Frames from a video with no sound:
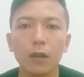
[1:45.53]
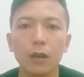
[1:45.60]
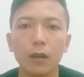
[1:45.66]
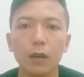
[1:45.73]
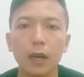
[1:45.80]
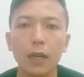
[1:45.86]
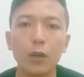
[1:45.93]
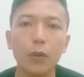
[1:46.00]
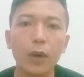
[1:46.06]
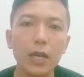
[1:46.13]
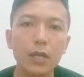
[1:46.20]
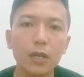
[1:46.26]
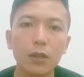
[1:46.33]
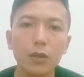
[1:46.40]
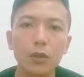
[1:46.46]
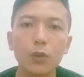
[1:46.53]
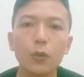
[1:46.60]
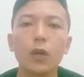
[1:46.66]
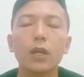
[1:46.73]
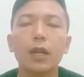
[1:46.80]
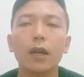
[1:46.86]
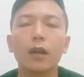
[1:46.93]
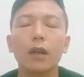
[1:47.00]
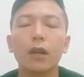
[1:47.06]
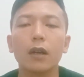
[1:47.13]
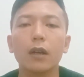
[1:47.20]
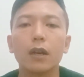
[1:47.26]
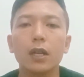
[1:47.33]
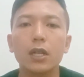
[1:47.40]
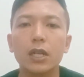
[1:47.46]
education toward
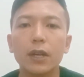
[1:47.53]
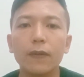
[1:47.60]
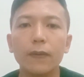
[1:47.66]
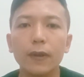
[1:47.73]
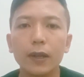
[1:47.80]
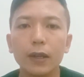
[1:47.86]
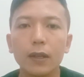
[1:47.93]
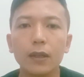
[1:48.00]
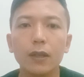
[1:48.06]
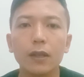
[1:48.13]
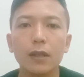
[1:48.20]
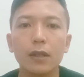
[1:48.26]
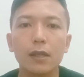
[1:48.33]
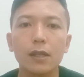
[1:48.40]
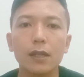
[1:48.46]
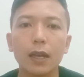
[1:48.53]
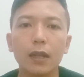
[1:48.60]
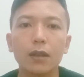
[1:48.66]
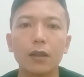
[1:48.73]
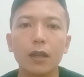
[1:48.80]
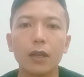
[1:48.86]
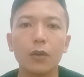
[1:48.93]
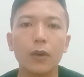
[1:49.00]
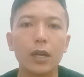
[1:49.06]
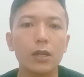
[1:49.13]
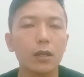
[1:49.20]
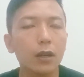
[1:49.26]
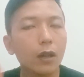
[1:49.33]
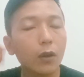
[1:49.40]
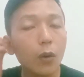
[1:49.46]
achieving the set
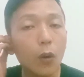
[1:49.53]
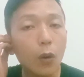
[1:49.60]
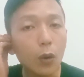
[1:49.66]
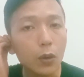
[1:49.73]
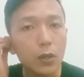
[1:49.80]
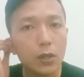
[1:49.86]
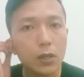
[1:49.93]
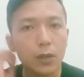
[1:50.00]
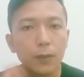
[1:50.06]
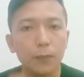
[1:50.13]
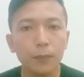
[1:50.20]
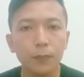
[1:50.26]
educational goals.